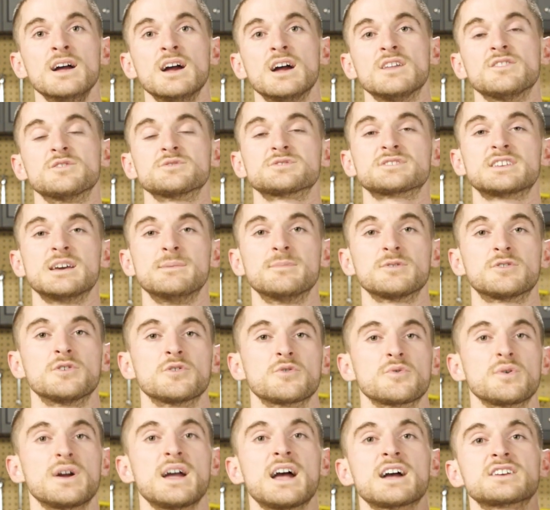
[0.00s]
and those chemical
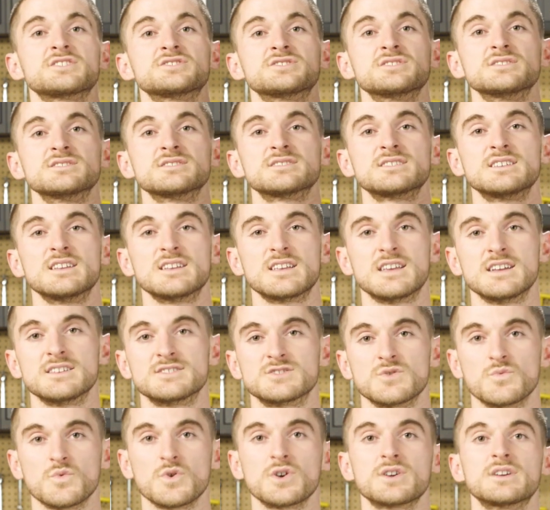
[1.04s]
reactions can
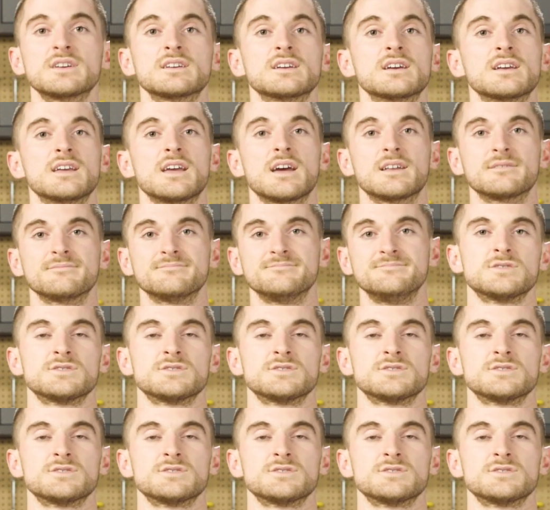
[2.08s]
get to working again.